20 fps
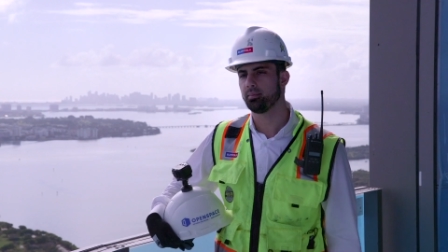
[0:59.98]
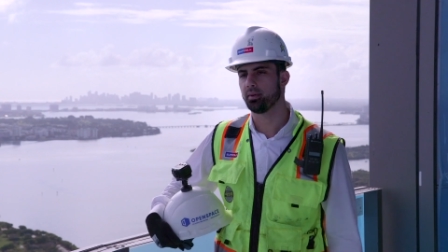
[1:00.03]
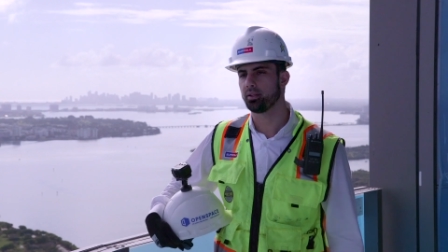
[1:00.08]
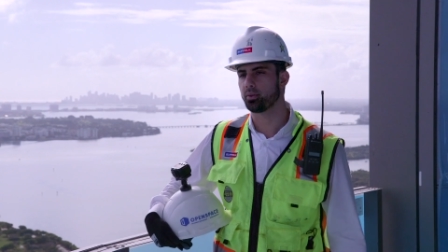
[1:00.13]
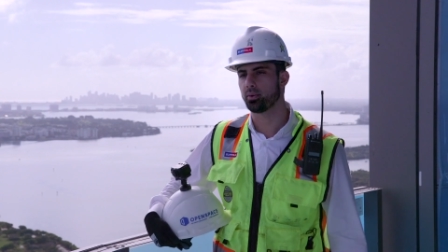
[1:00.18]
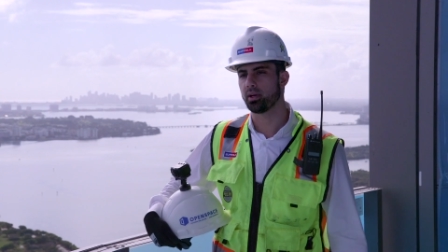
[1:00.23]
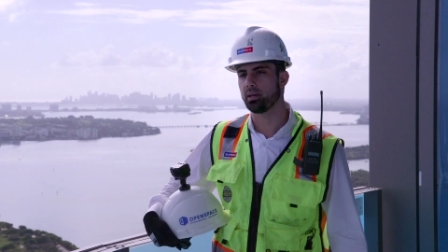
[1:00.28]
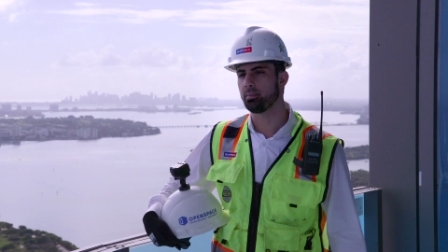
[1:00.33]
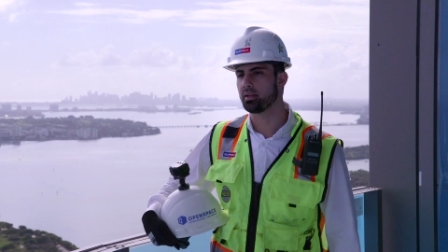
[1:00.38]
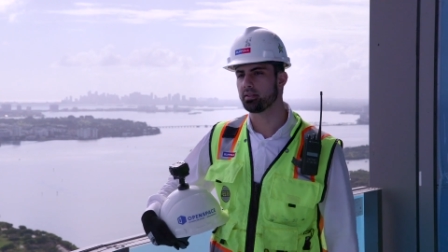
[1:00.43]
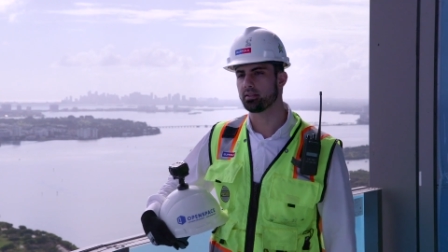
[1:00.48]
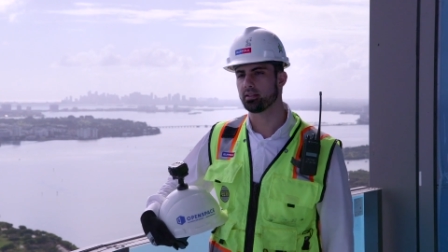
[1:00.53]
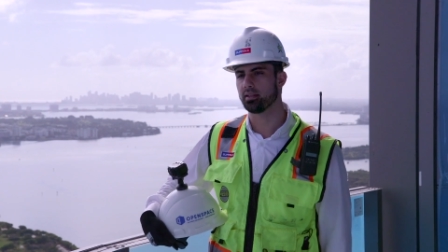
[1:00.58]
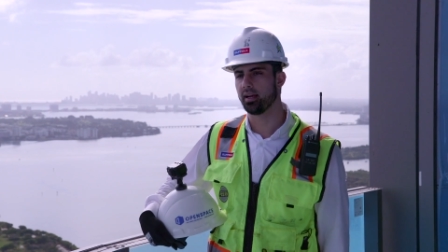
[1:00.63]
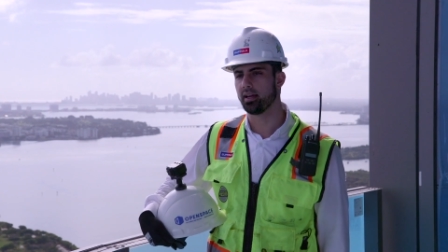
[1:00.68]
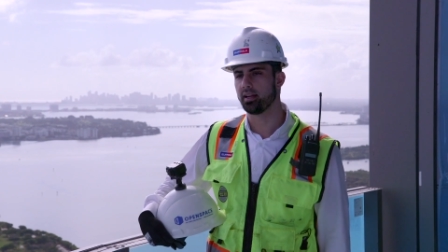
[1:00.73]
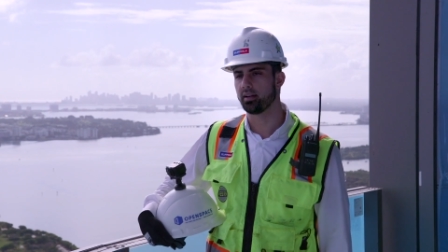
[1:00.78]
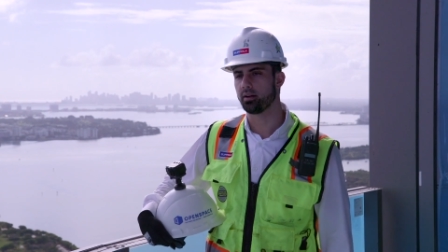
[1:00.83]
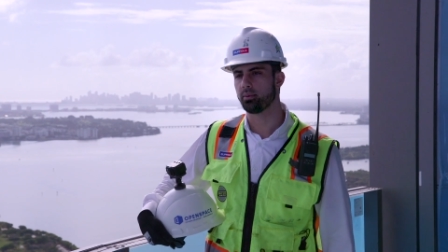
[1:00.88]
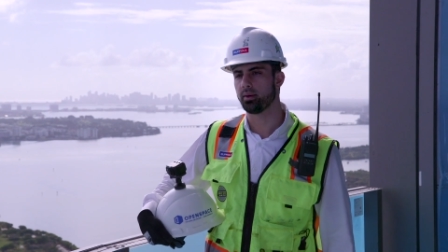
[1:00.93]
but three months
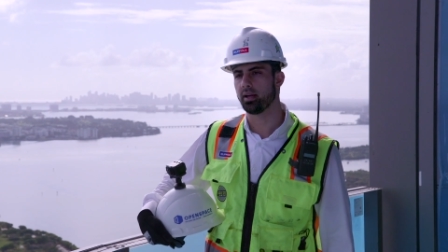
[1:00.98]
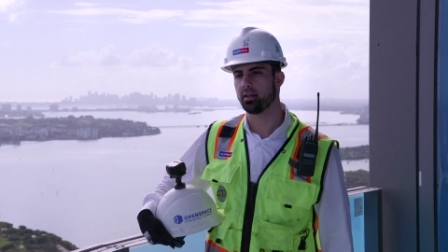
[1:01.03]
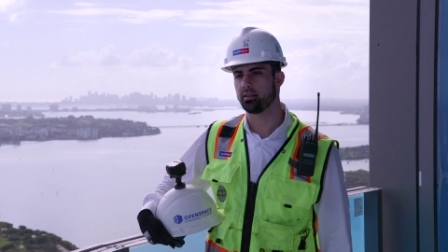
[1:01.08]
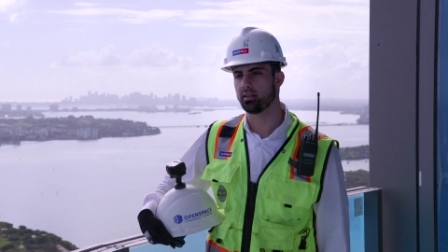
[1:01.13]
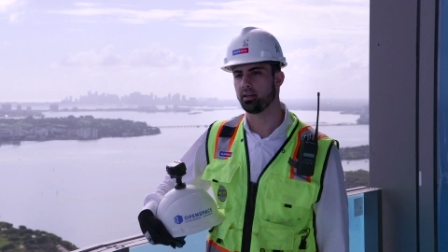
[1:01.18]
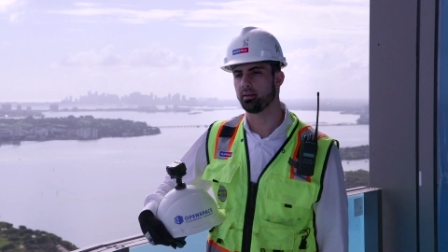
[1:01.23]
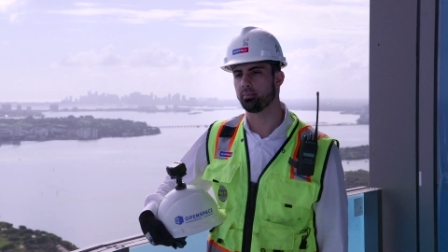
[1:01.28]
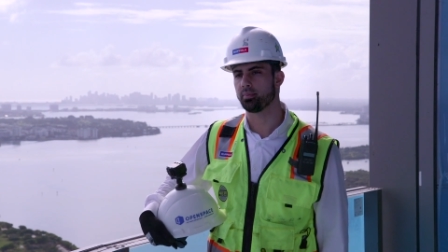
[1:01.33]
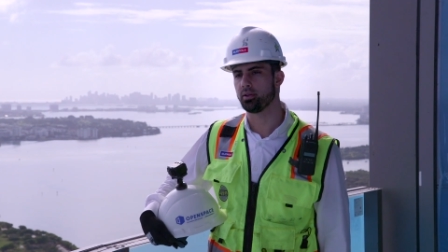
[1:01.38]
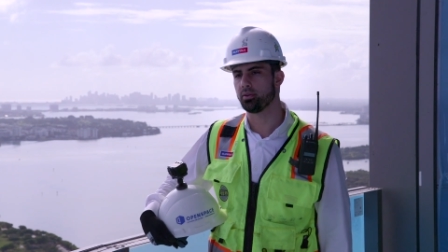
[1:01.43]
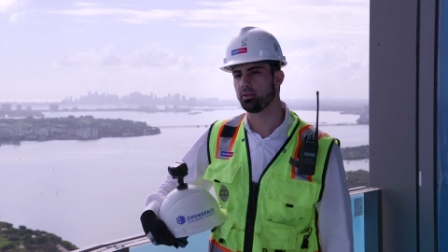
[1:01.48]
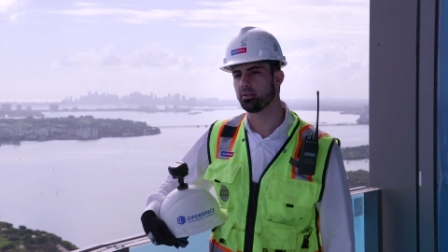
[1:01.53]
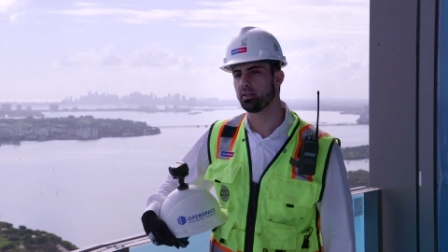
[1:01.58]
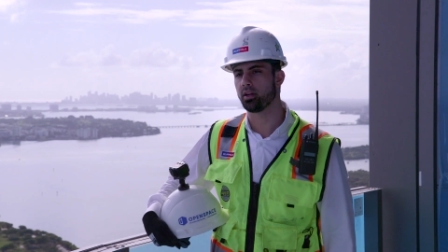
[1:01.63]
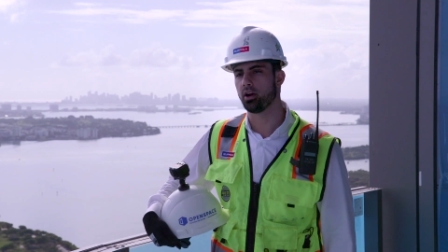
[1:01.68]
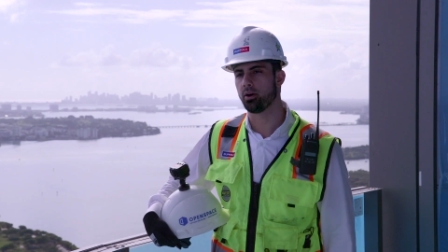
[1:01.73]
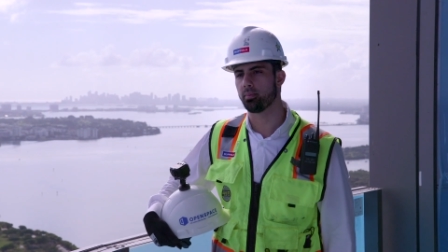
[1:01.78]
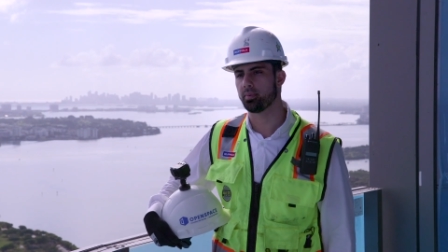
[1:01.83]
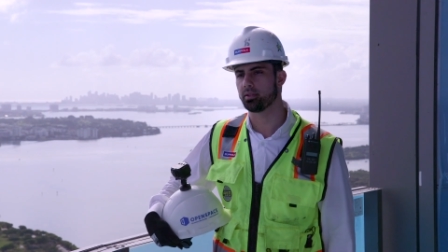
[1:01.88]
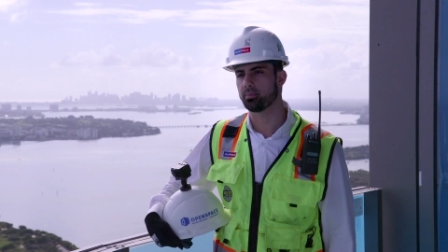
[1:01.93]
later we ended up
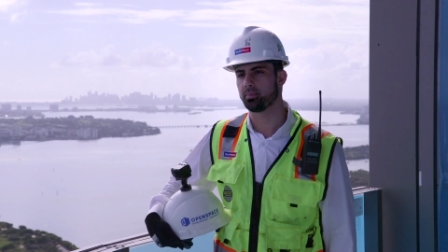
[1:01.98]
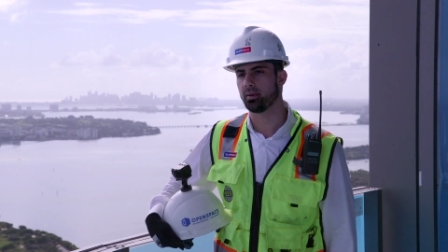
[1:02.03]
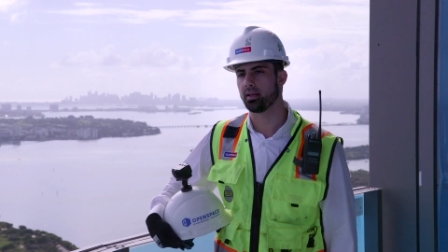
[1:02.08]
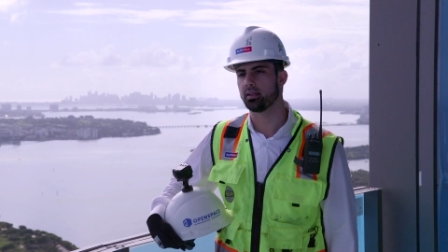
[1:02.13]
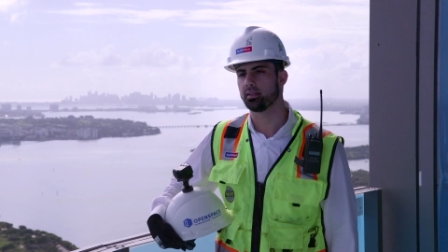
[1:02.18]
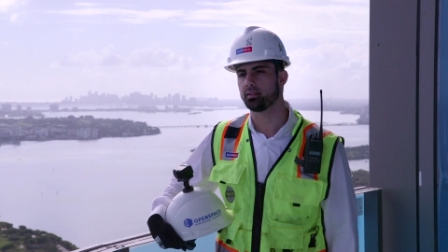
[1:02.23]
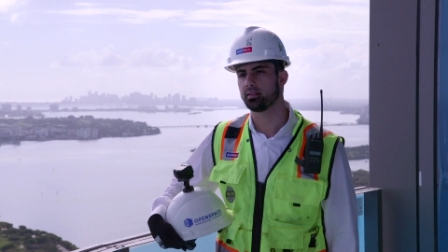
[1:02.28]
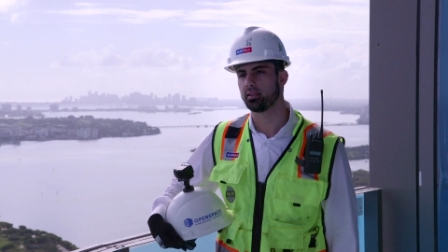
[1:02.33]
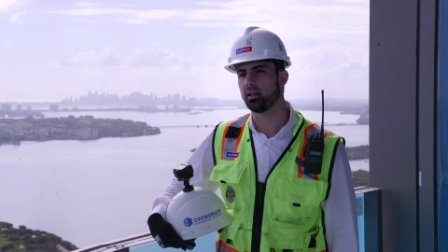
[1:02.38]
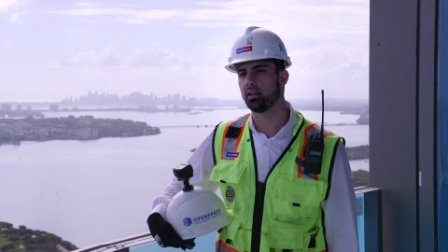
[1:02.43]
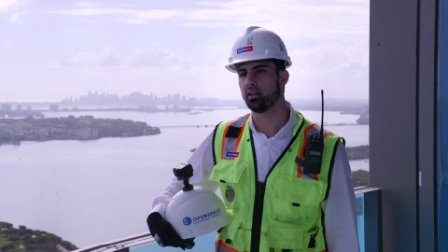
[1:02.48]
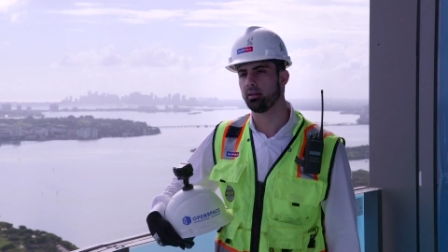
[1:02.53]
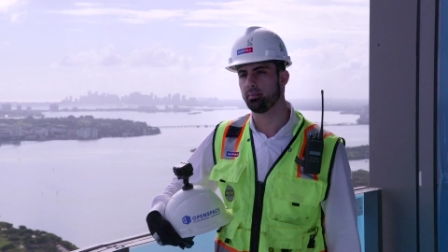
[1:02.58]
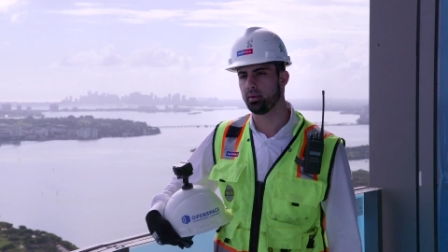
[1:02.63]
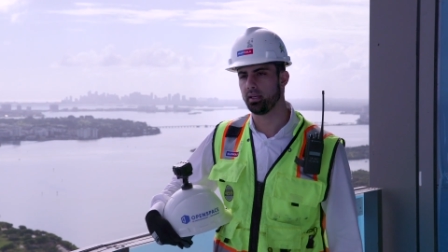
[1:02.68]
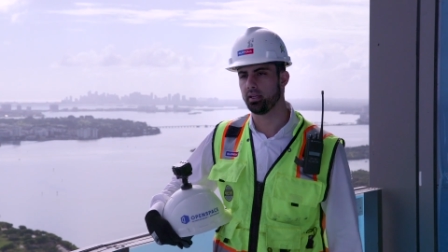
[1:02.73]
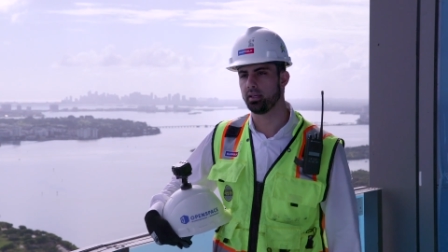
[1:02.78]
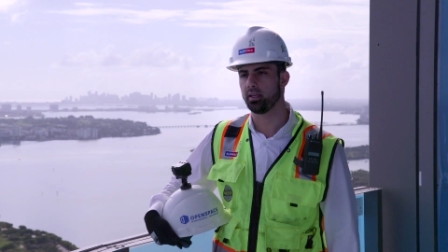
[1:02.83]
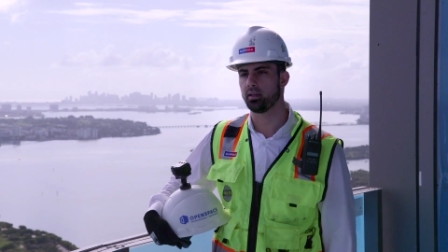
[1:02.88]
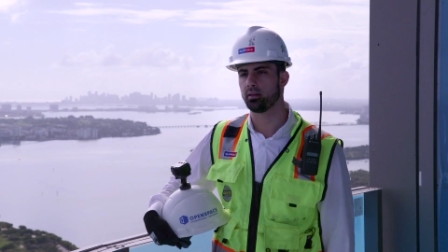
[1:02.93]
using OpenSpace in a
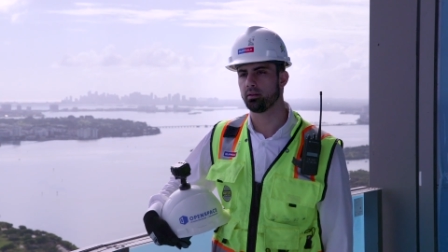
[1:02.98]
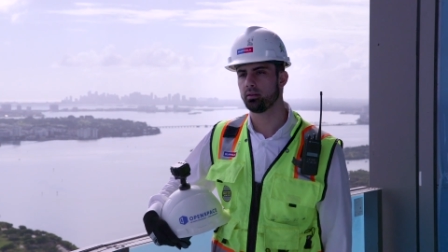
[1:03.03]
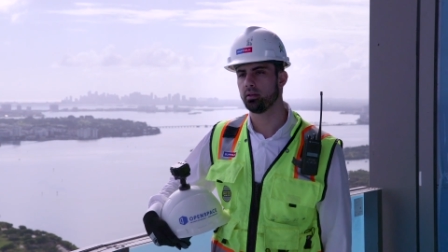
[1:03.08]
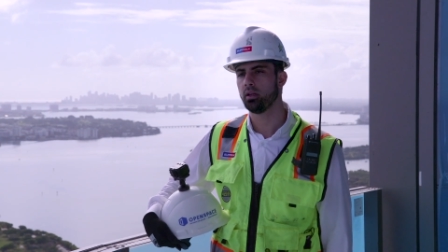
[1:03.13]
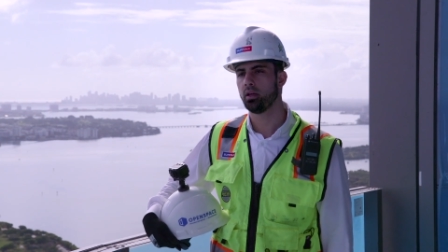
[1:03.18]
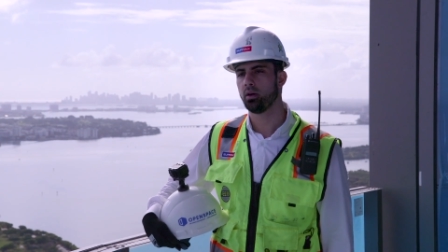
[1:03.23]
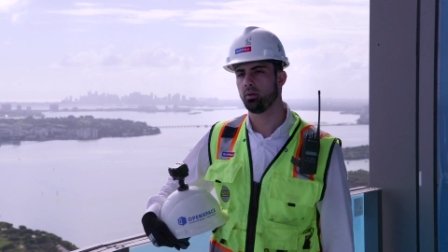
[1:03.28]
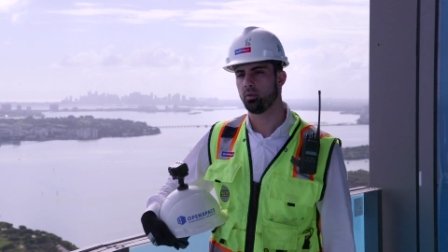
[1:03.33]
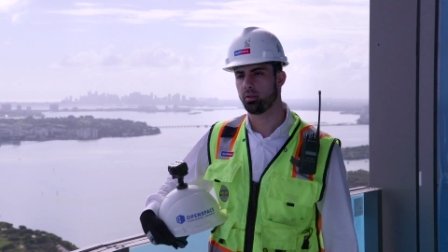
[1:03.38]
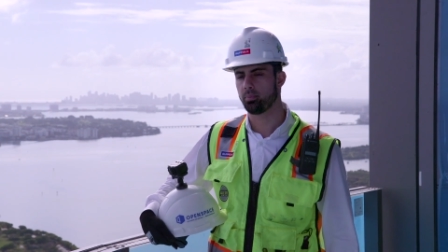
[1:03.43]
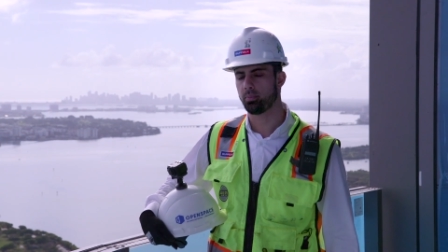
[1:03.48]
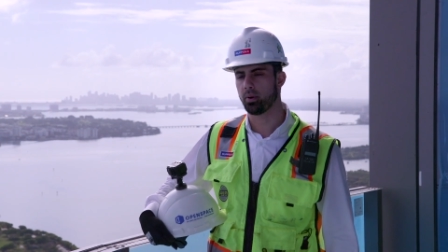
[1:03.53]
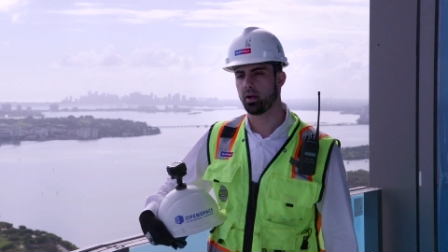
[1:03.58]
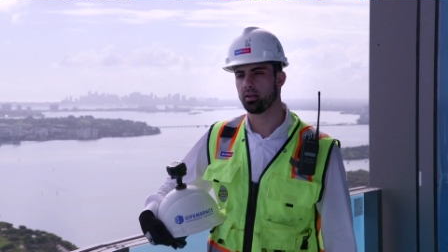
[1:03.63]
meeting with